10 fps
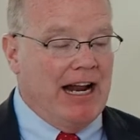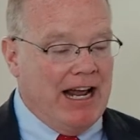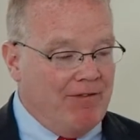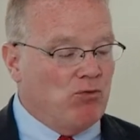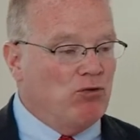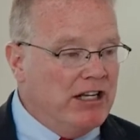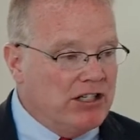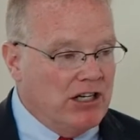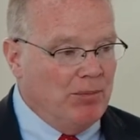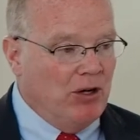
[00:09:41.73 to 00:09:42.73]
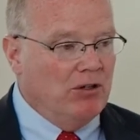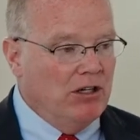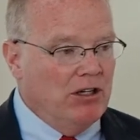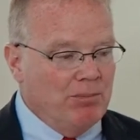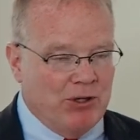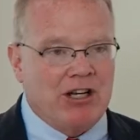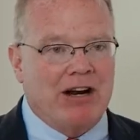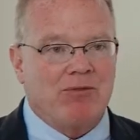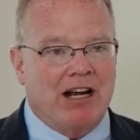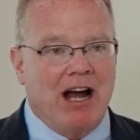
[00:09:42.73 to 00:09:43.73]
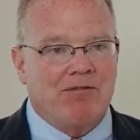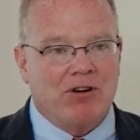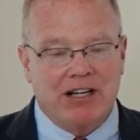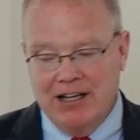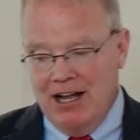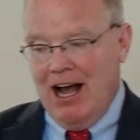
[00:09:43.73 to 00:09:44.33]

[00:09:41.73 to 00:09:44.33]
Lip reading: I have a reasonable percent recovery,